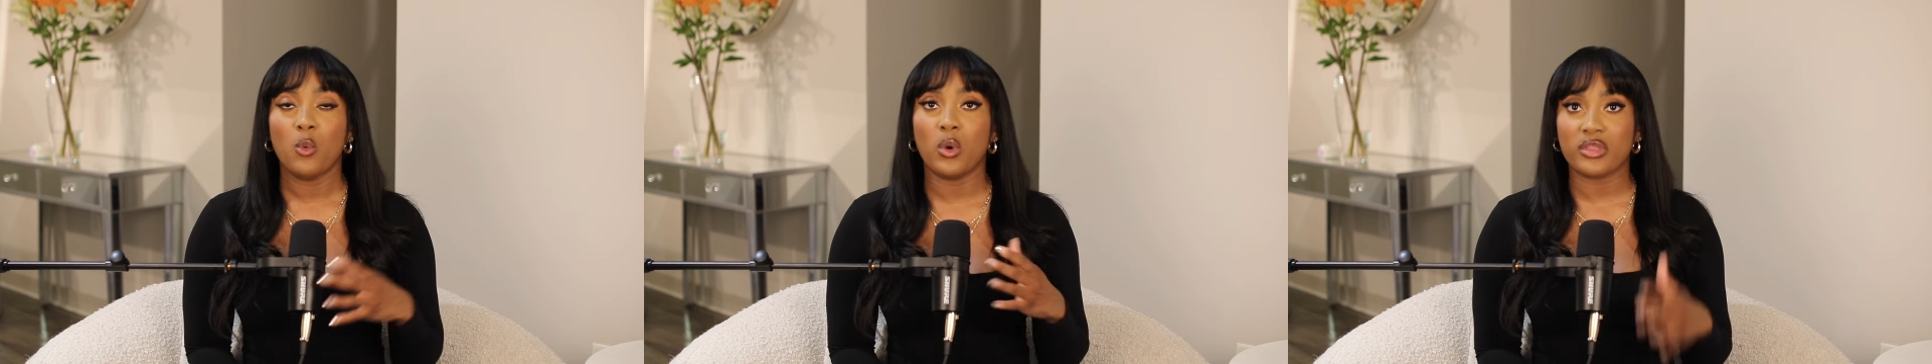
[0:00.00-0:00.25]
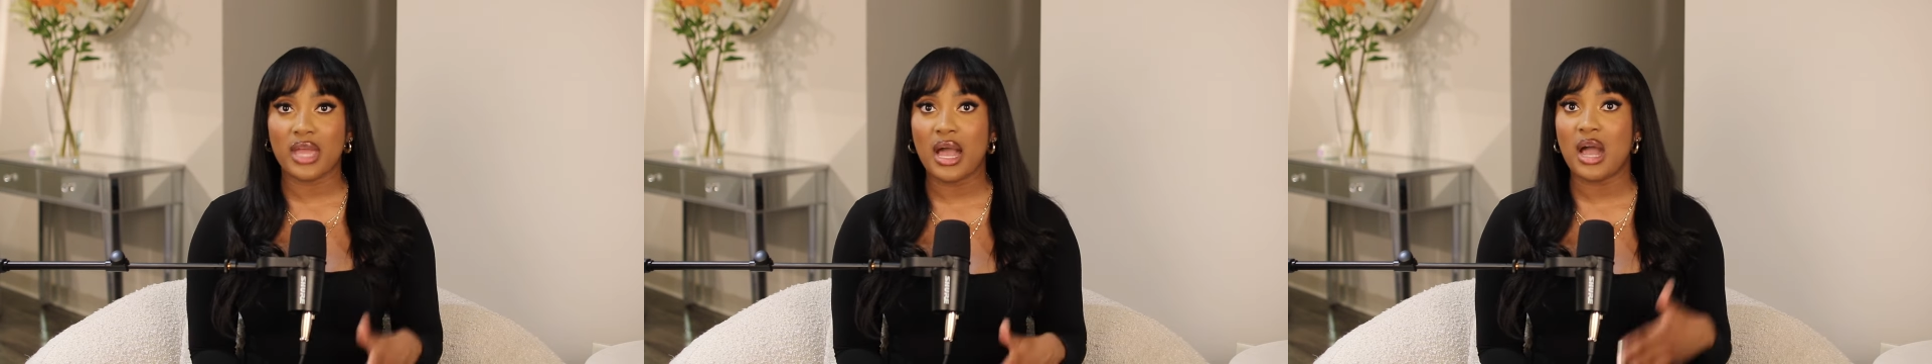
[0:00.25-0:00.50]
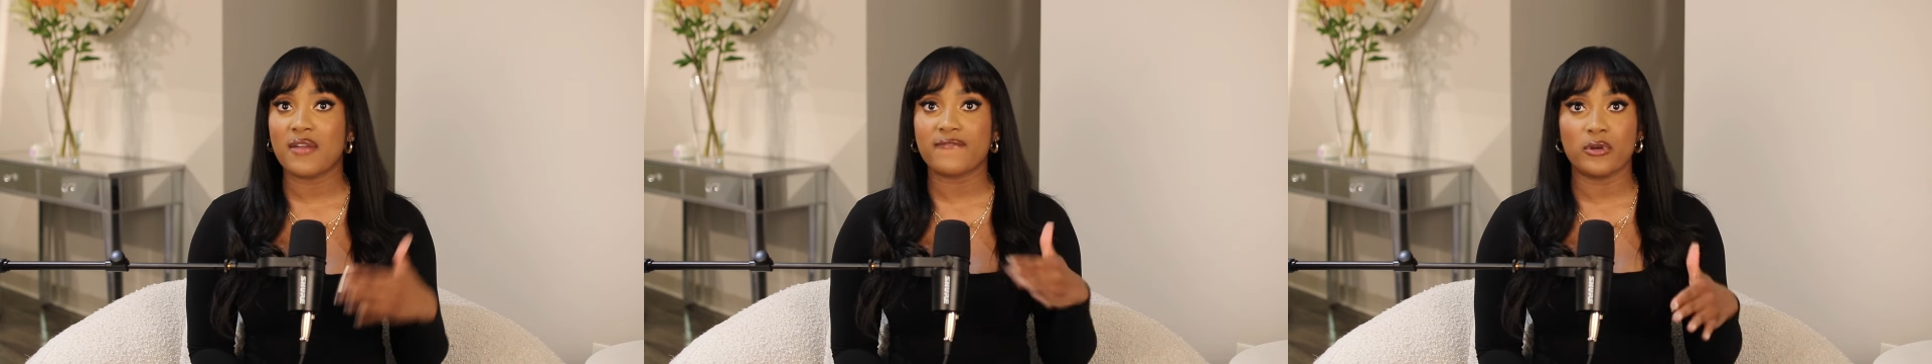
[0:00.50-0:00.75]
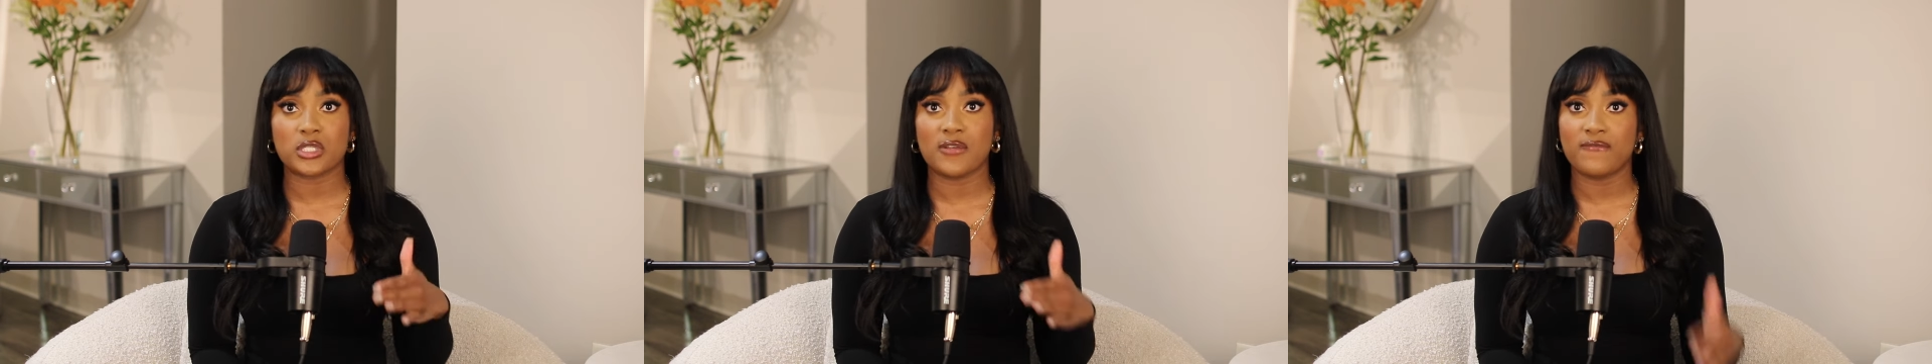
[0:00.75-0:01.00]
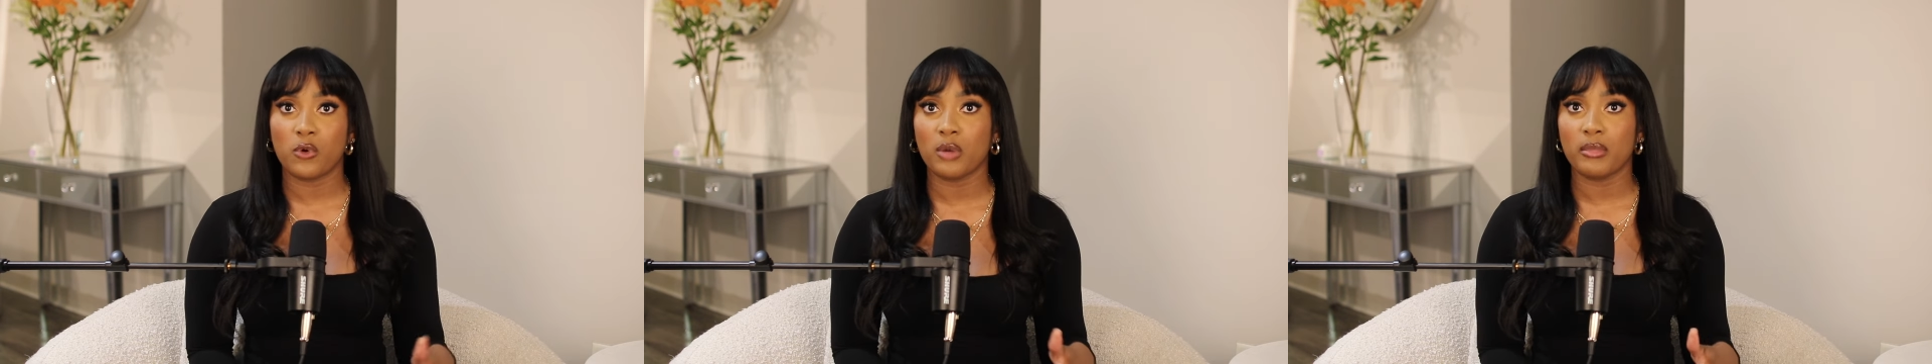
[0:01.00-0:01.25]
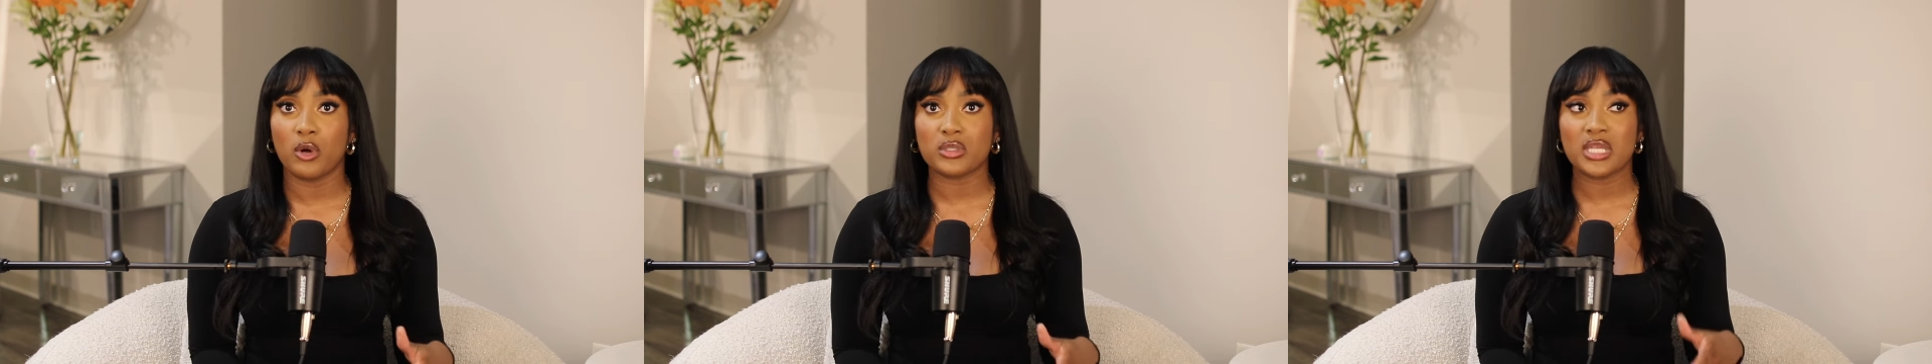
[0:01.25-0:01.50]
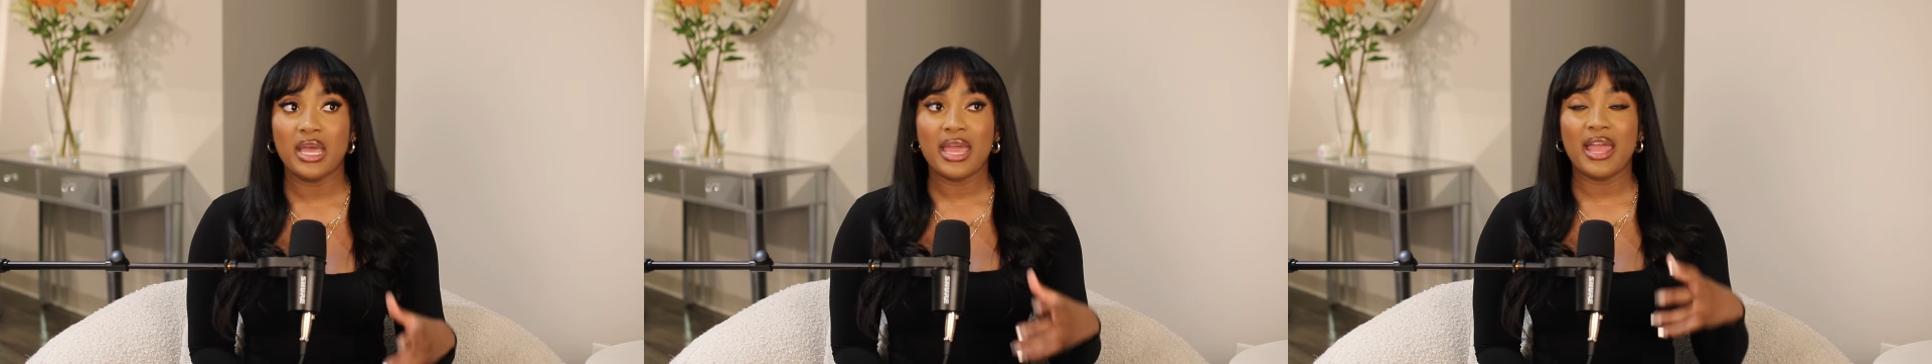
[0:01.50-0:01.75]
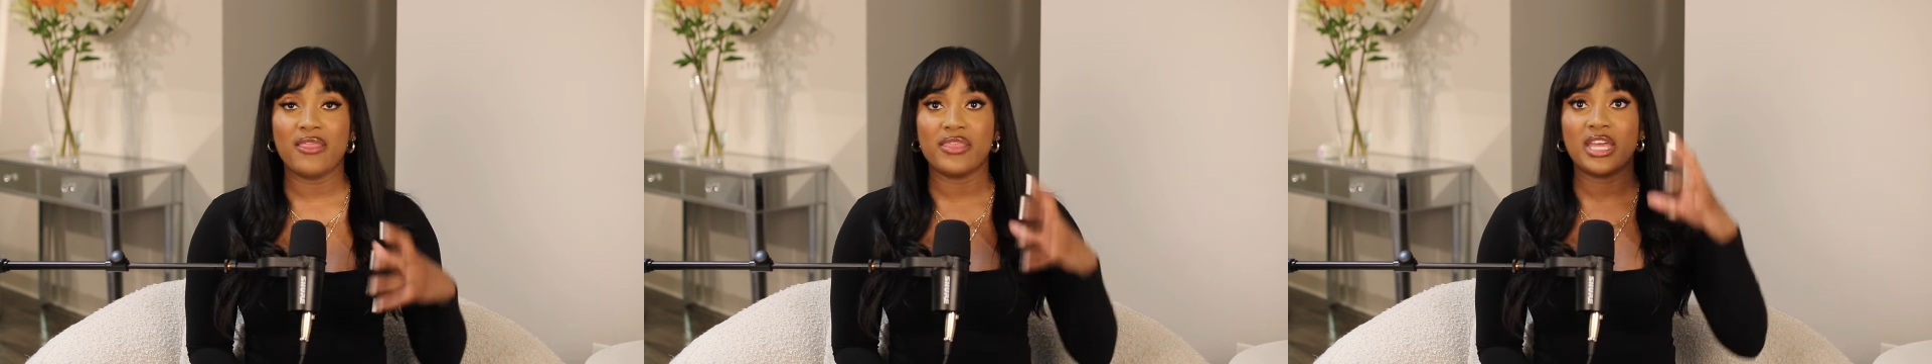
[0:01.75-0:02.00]
with god first and foremost
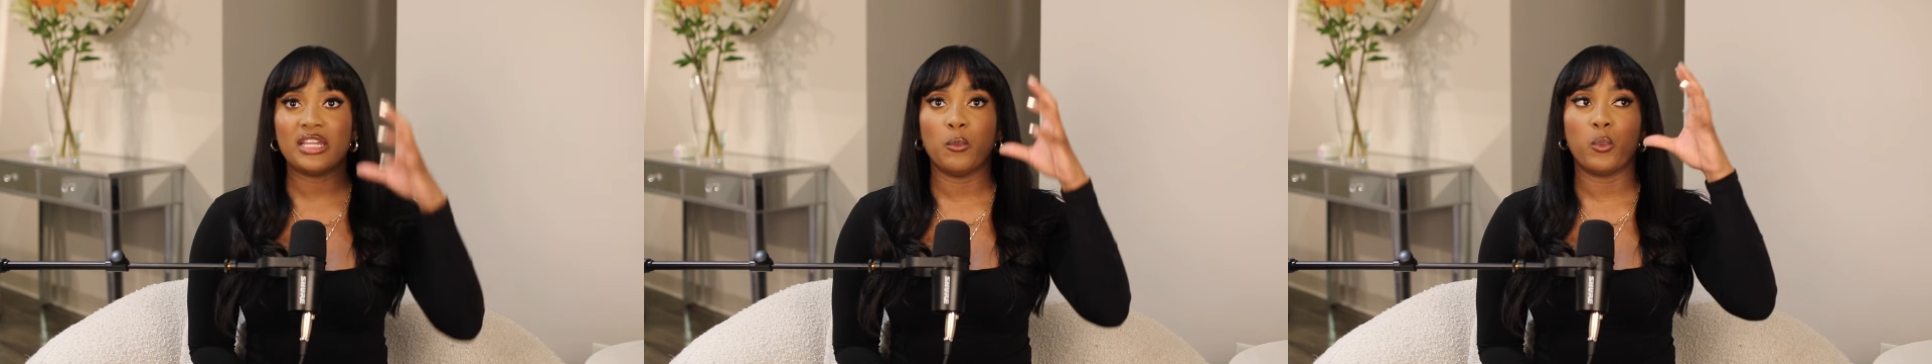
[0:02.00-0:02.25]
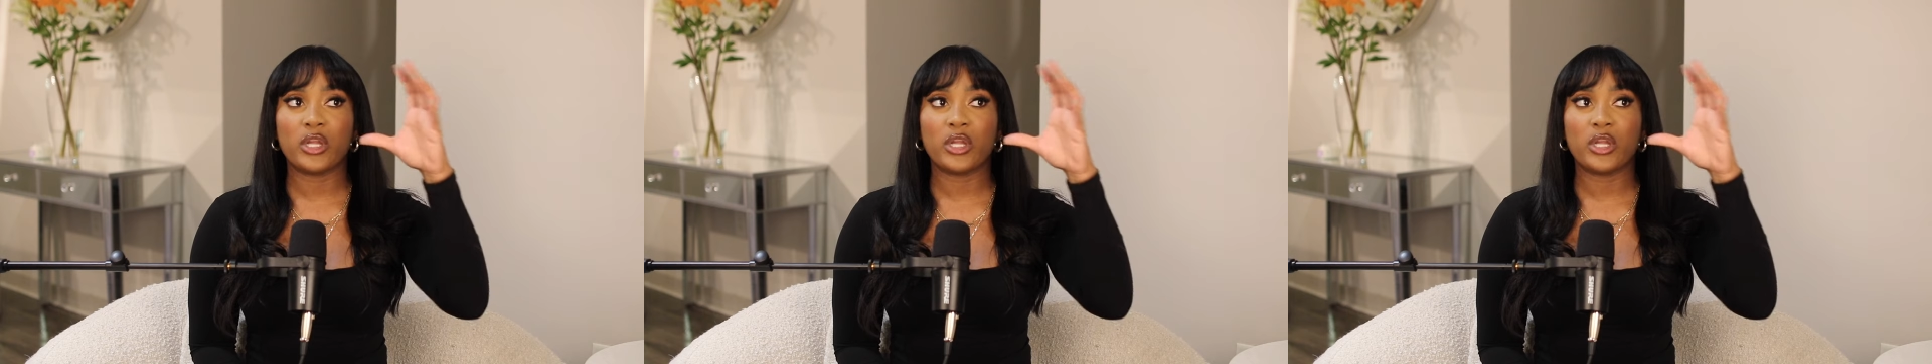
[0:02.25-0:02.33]
and then